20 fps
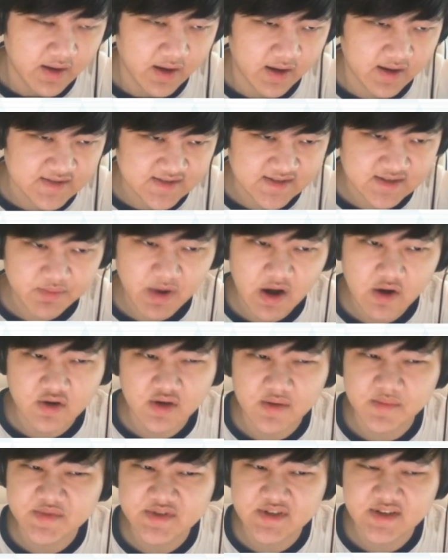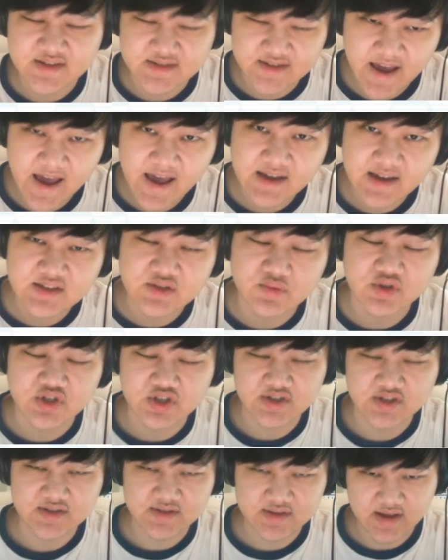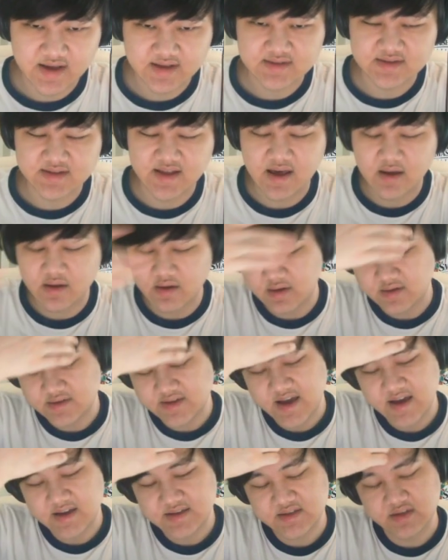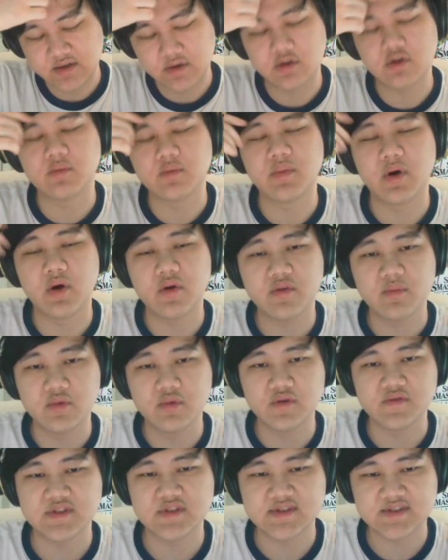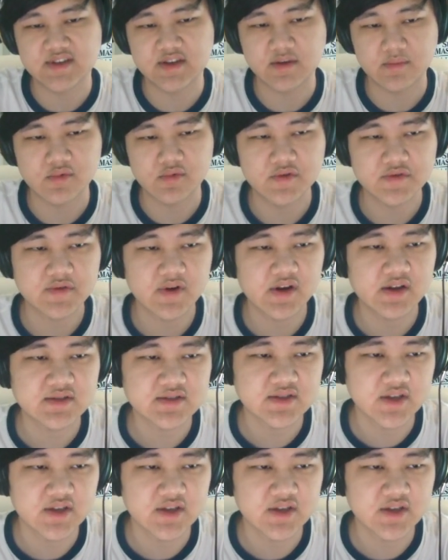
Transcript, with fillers: Uh, it says power ups attacks, which is that's that attacks include both moves and sync moves, right?